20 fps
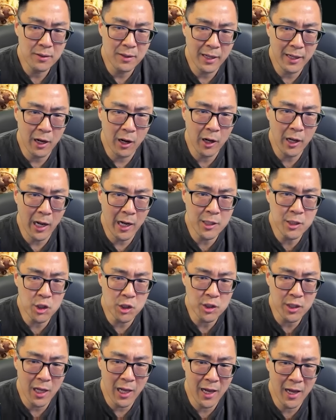Like, I
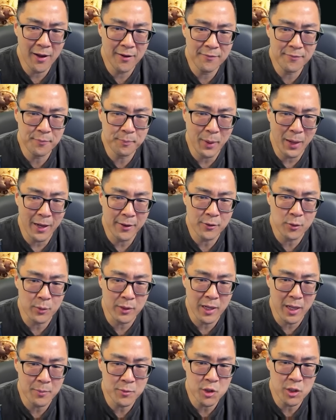just have Path to
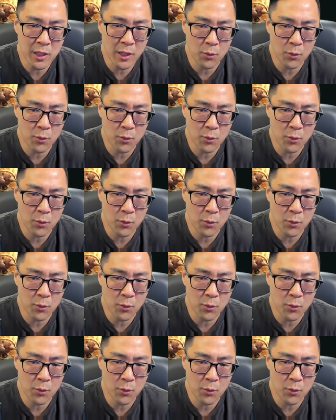Redemption